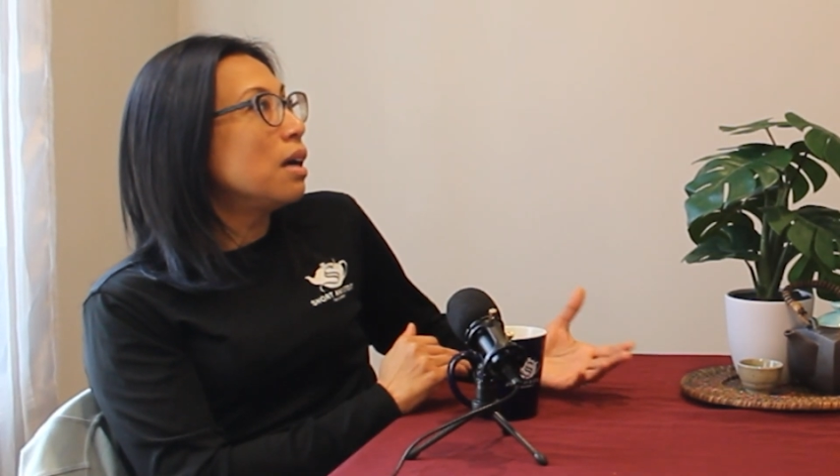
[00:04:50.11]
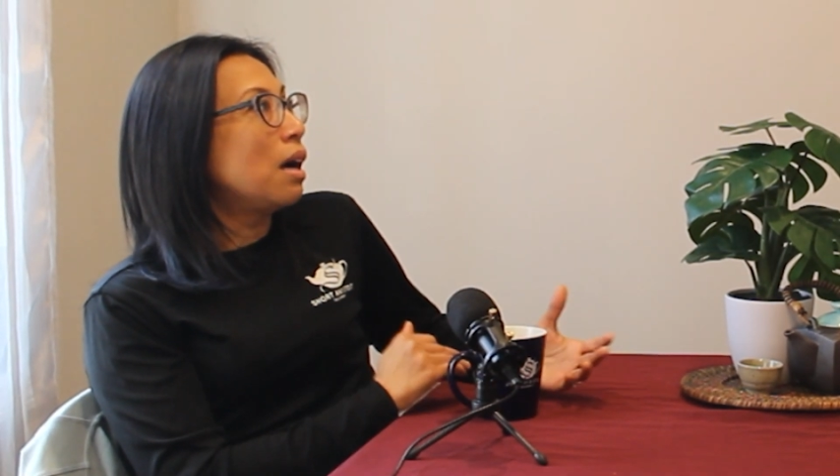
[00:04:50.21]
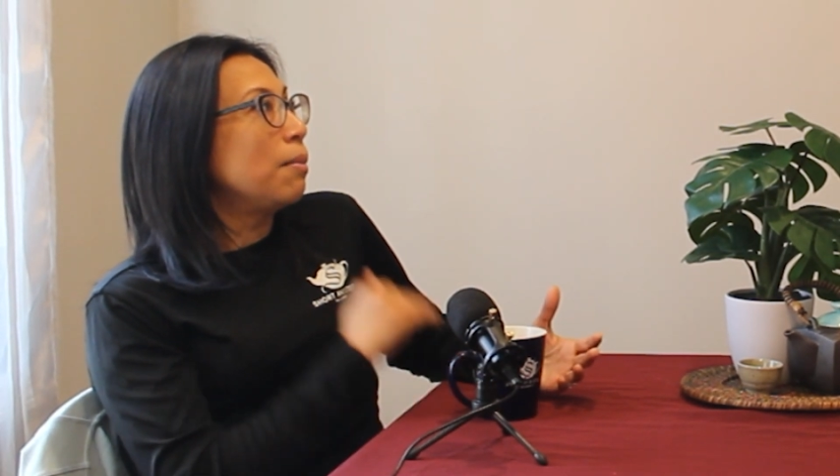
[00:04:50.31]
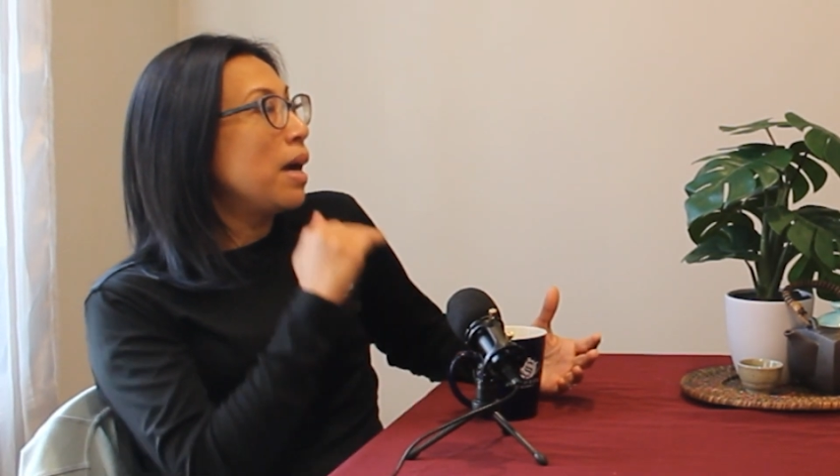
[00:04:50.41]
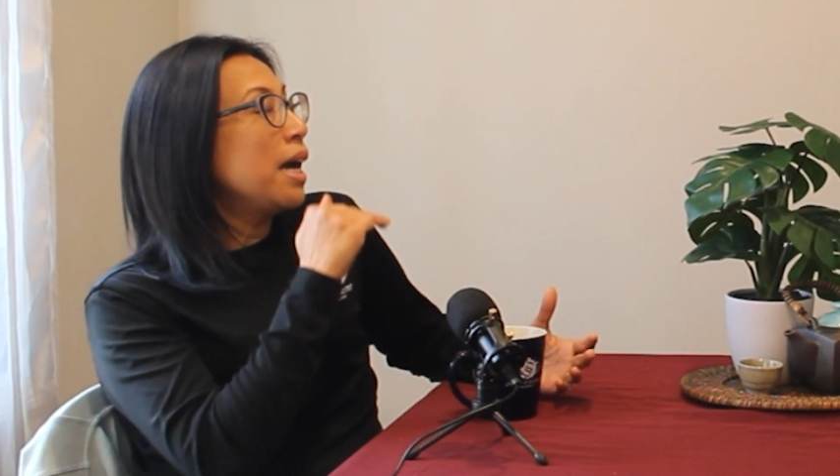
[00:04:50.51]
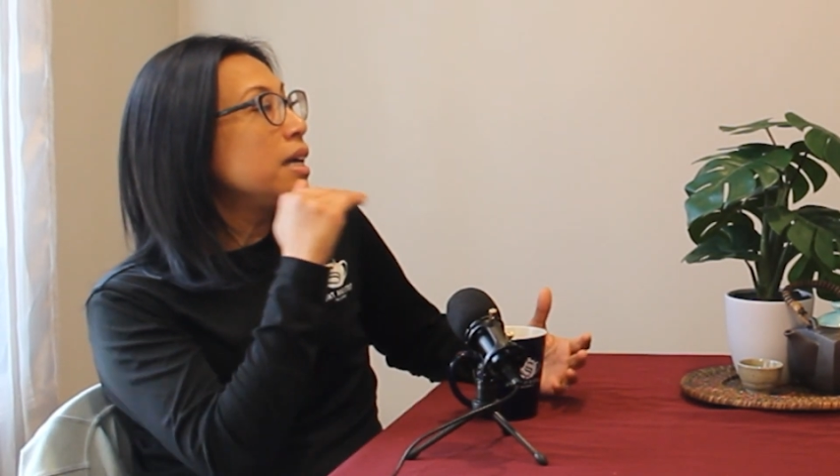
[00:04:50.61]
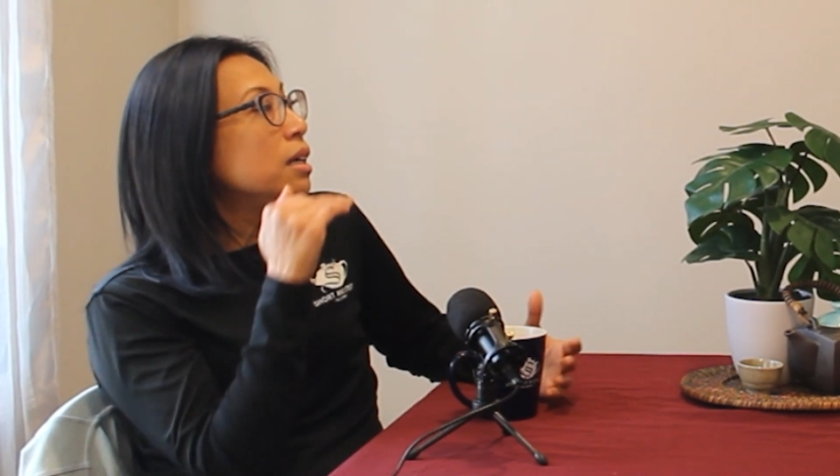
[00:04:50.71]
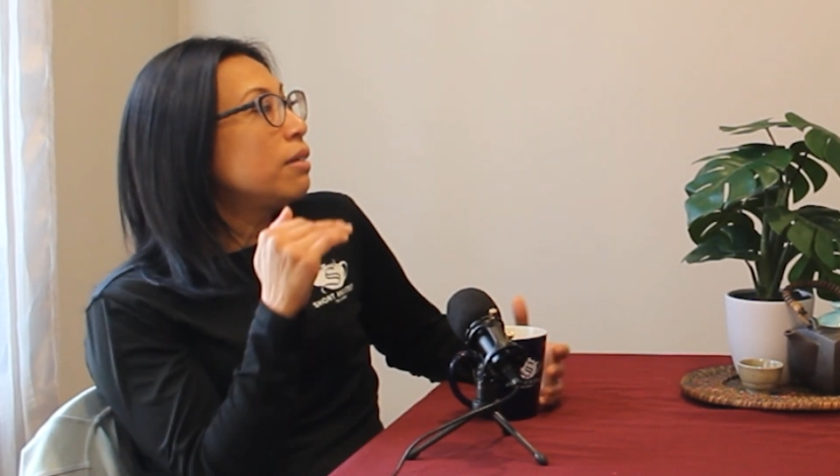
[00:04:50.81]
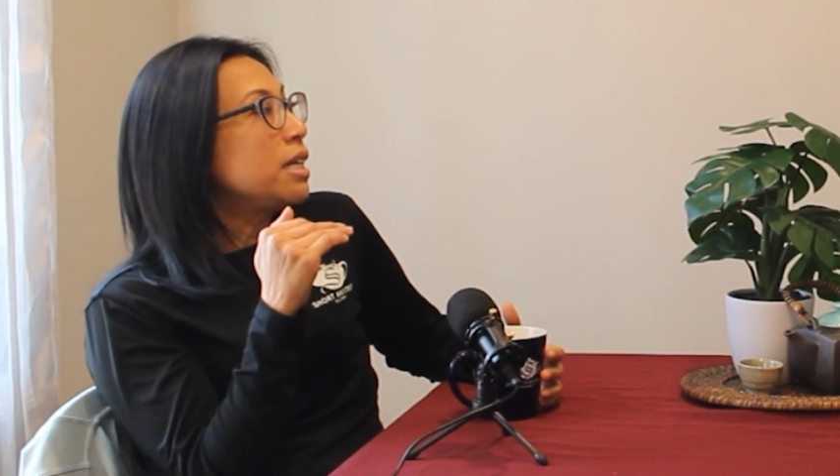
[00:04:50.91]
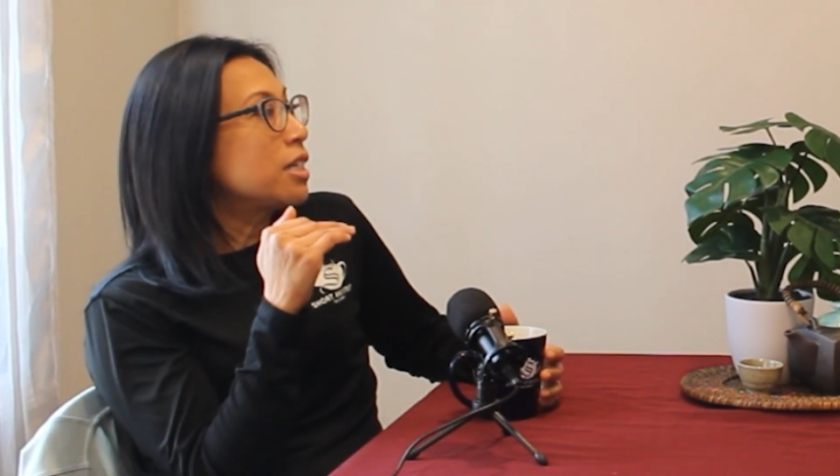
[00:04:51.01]
higher
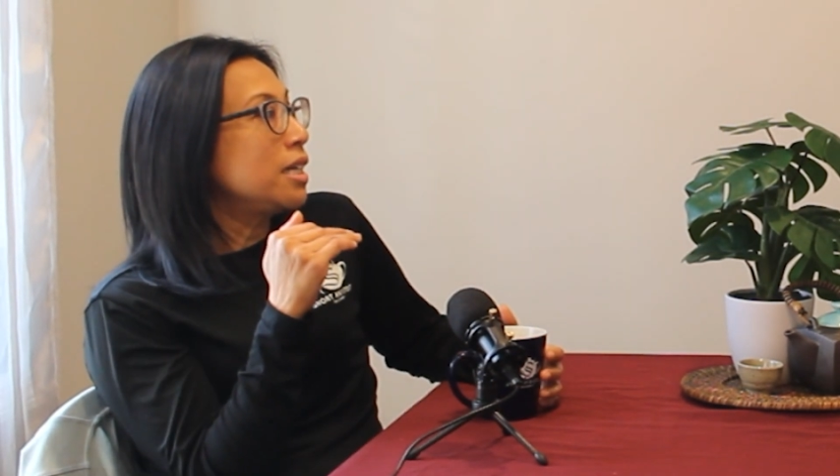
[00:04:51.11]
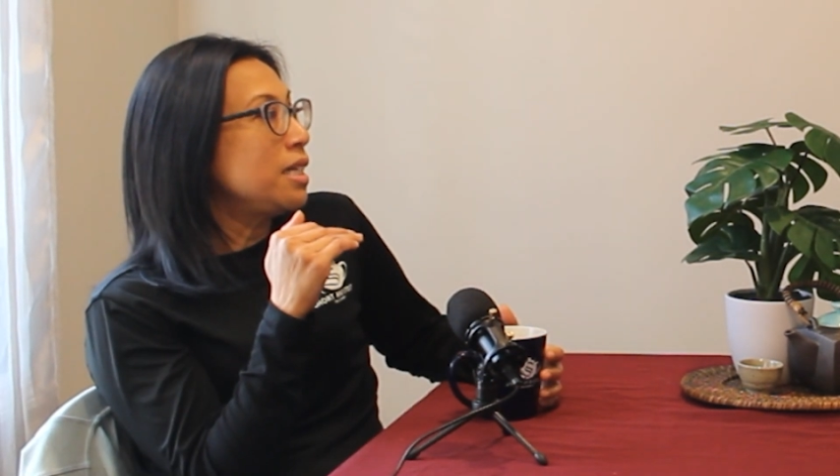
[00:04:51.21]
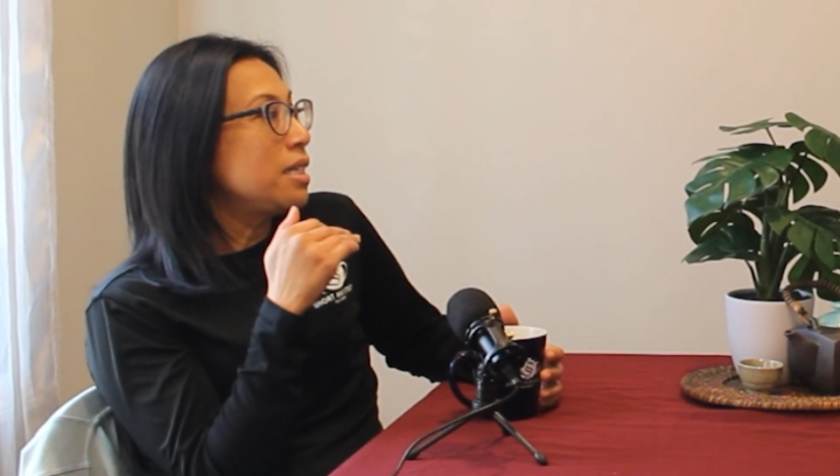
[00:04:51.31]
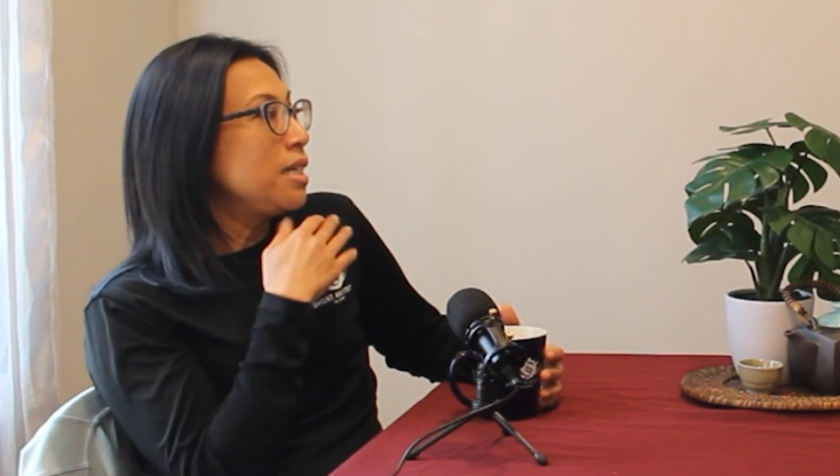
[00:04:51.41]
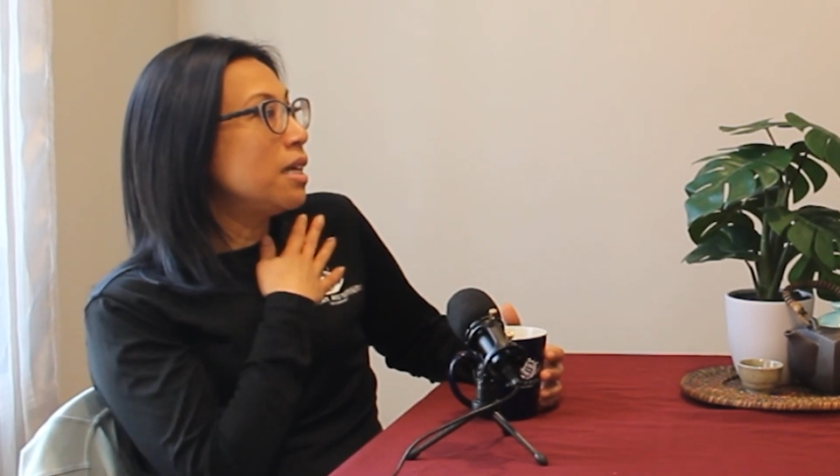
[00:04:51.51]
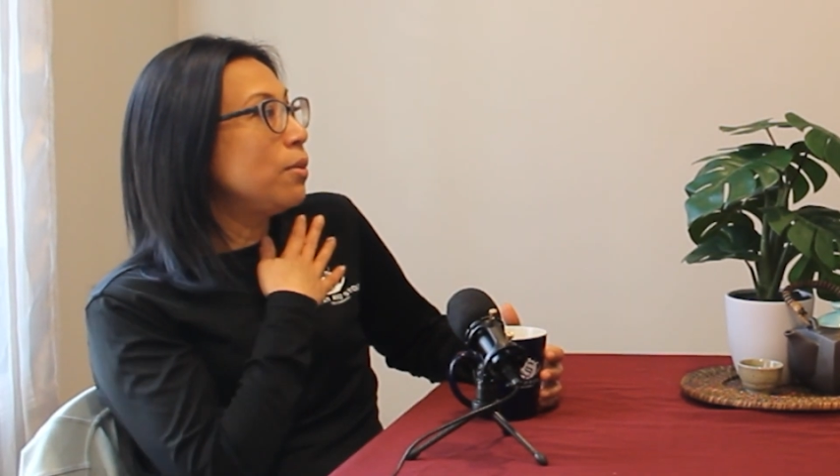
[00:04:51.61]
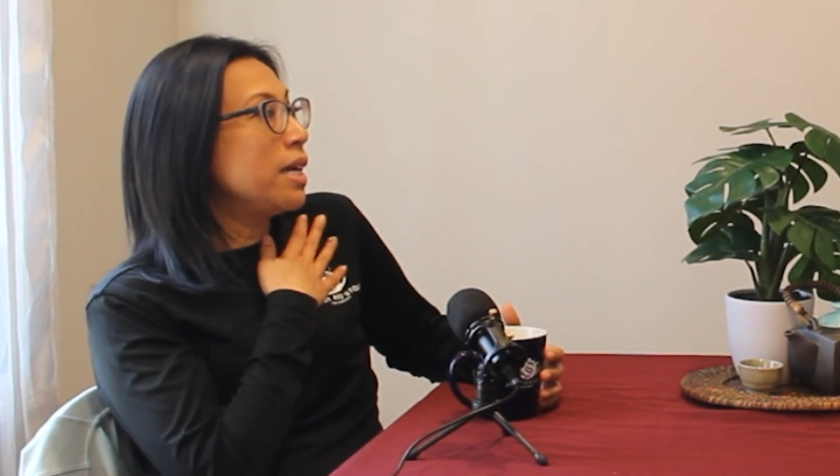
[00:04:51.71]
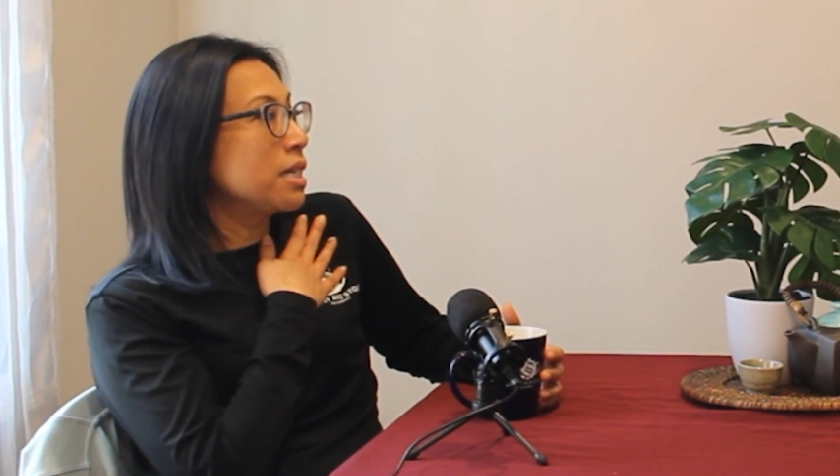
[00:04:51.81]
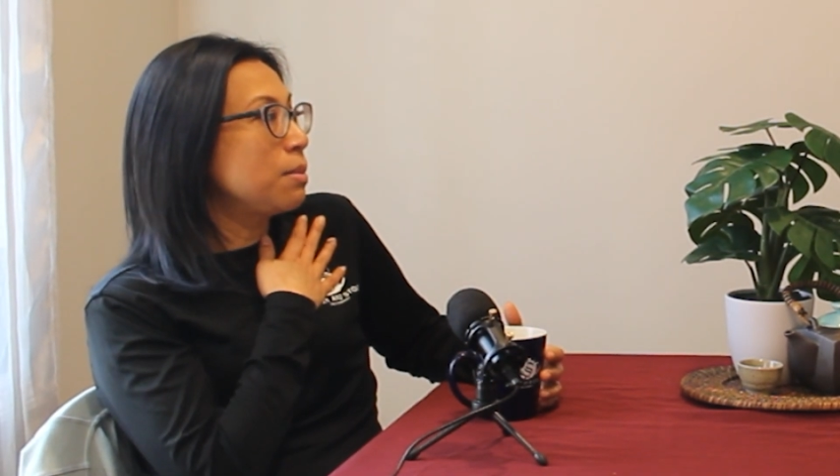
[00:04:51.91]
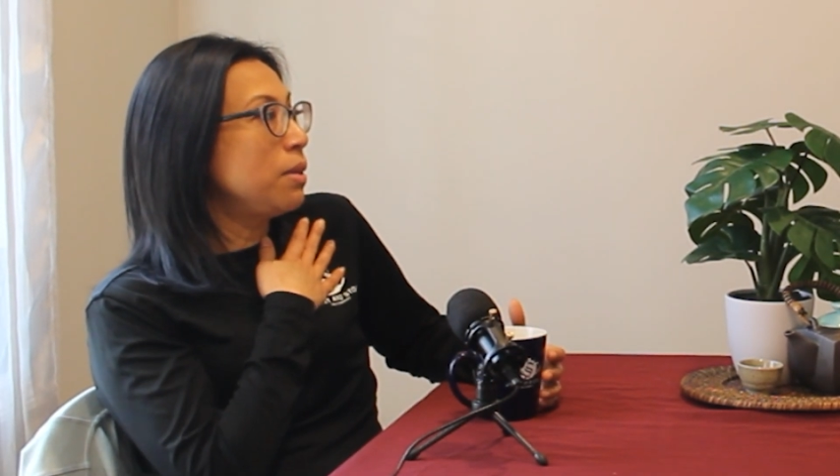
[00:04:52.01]
grade Chinese tea that we
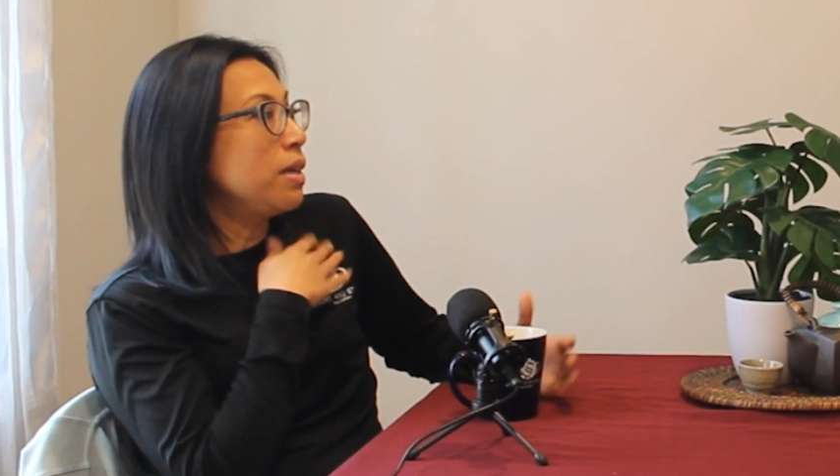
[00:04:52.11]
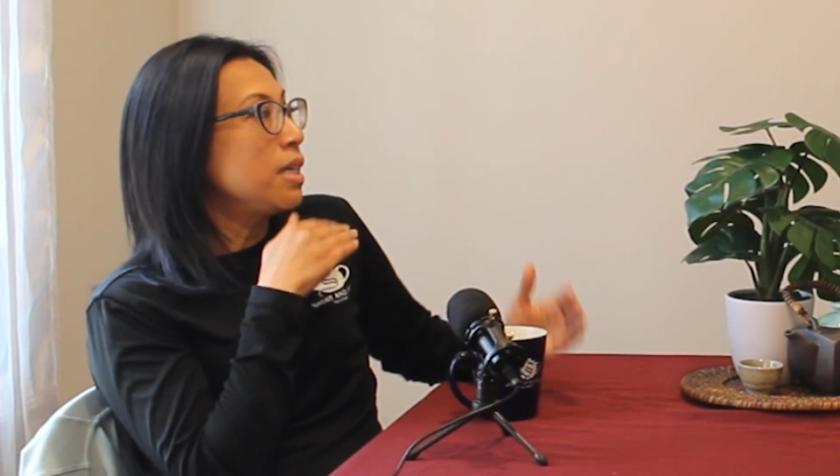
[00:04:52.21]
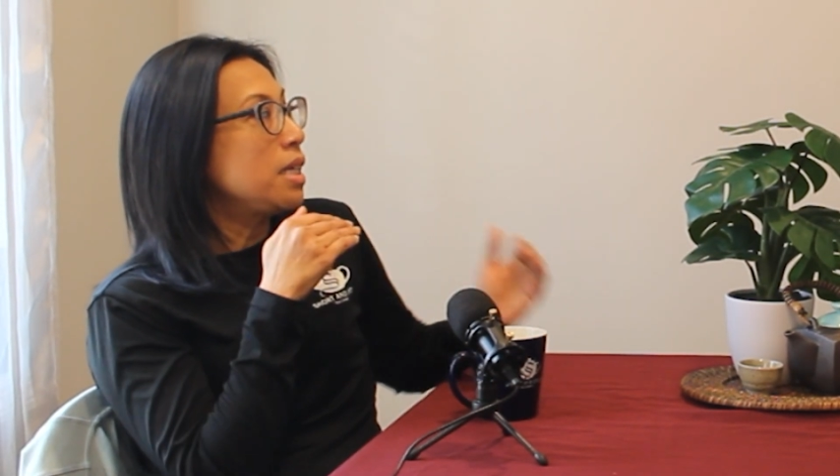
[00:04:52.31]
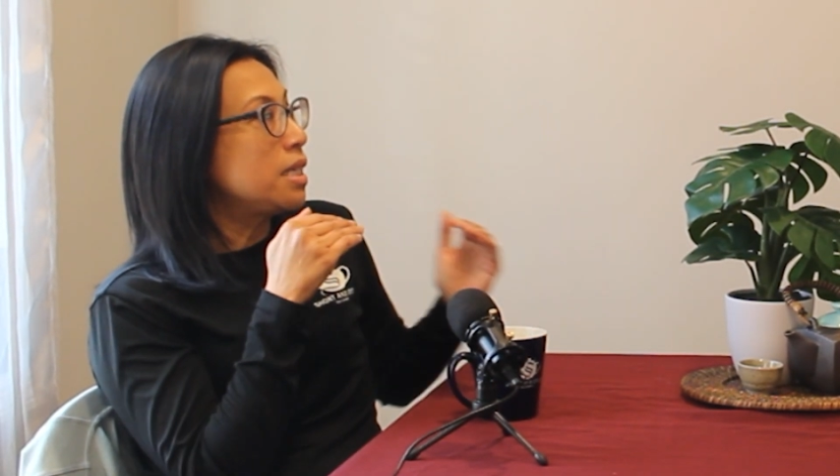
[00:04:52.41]
experienced,